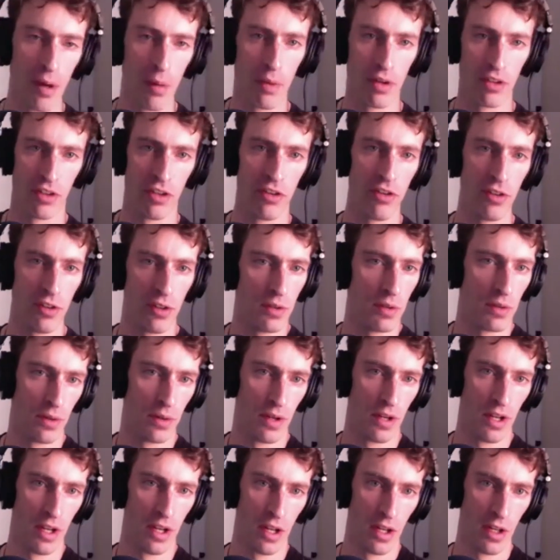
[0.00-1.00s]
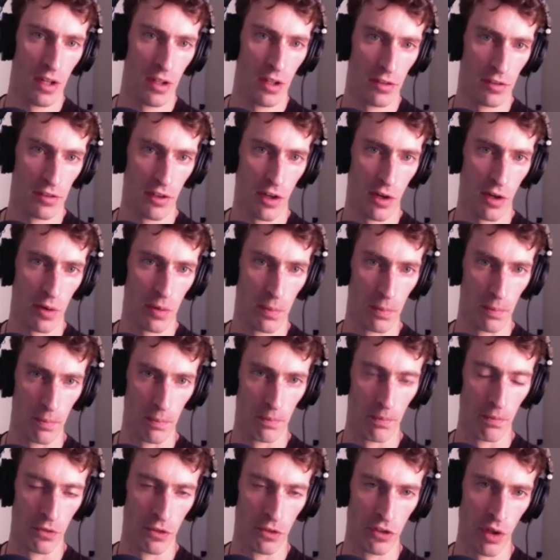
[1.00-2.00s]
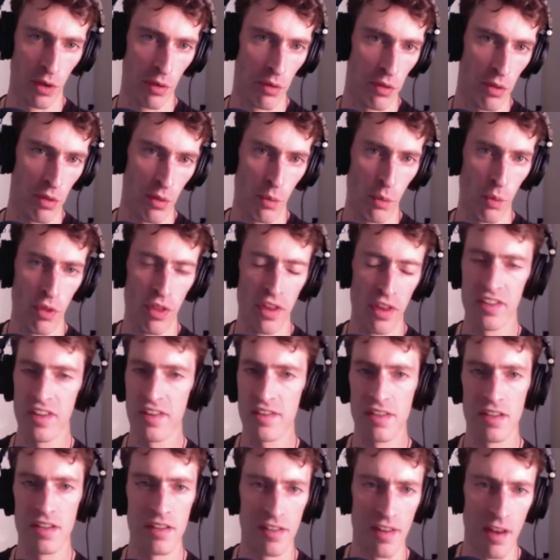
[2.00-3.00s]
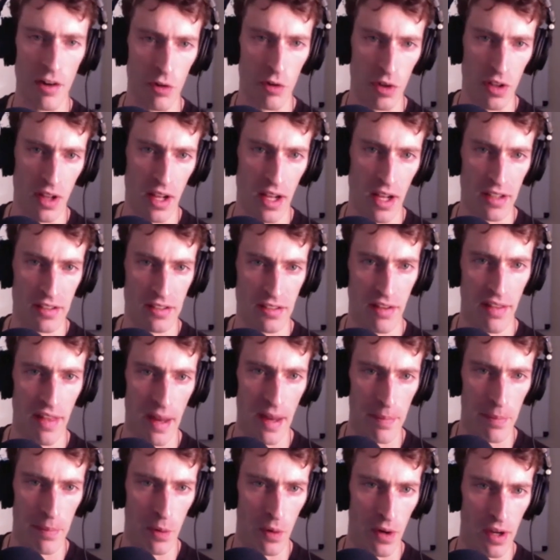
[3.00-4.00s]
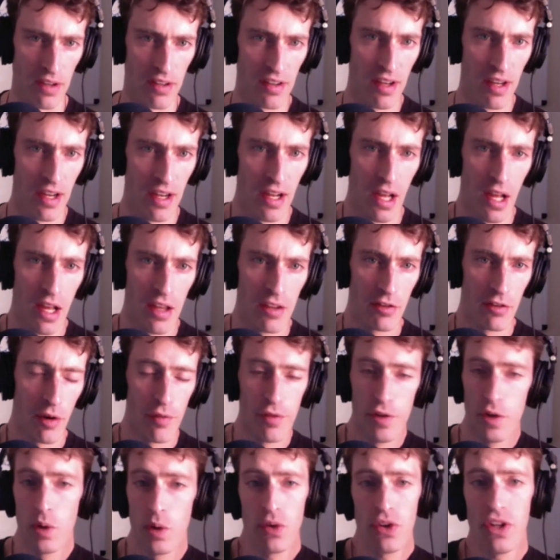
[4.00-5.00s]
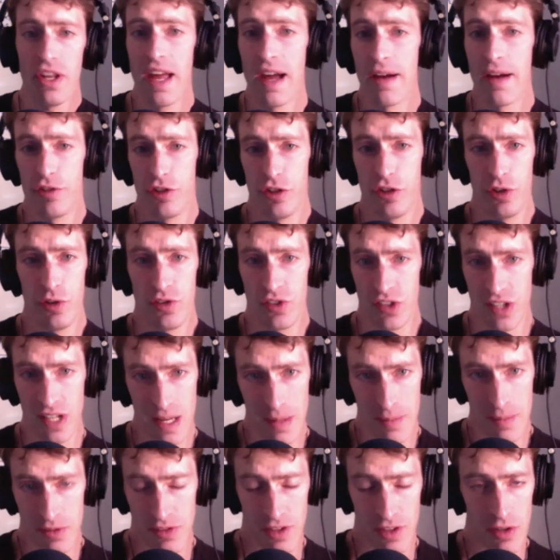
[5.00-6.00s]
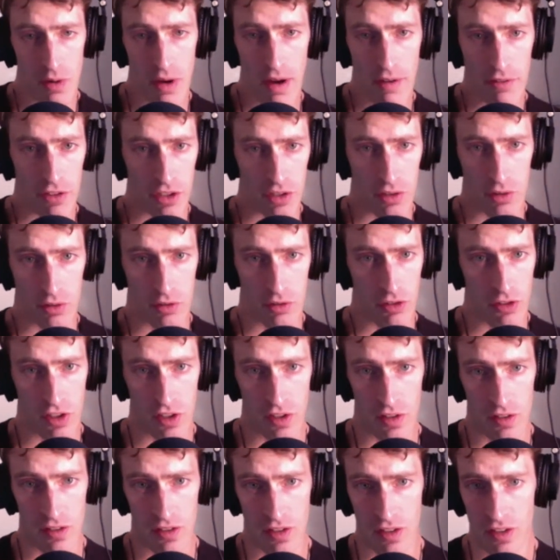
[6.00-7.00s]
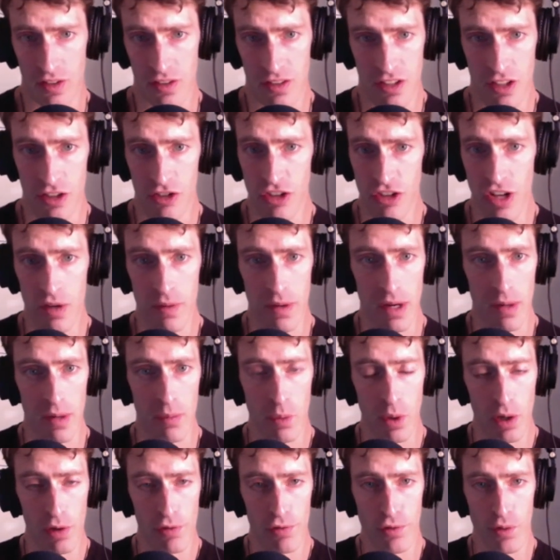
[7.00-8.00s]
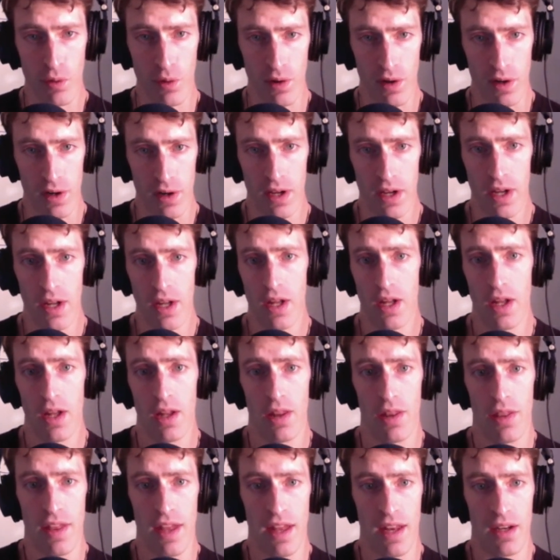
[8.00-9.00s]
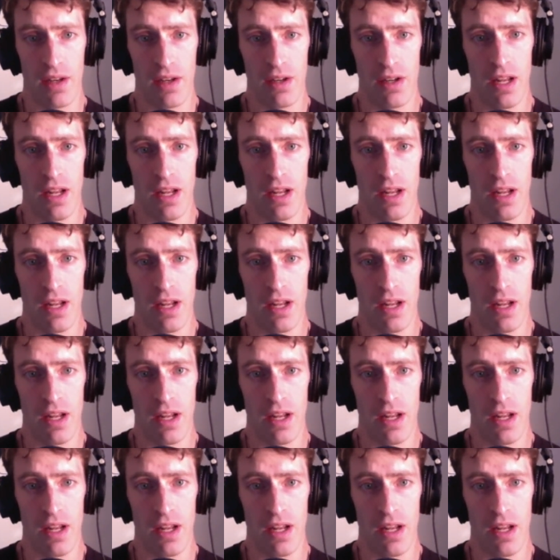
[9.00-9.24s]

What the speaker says: what to do. Right. So this isn't centralized to that point. So if you only have two teams that you have to generate work for, then